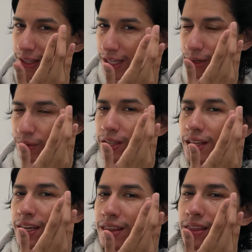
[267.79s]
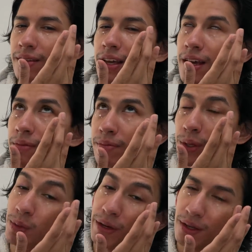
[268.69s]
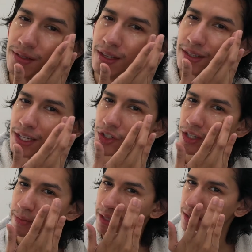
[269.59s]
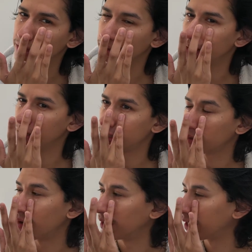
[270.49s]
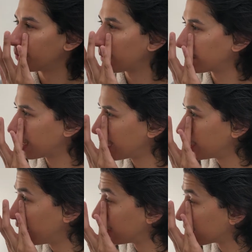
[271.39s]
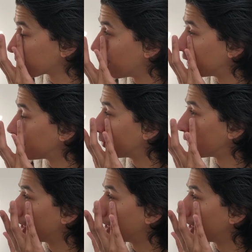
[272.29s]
Like I really like both Biossance eye treatments, so the Squalane Peptide Eye Gel and the Squalane Marine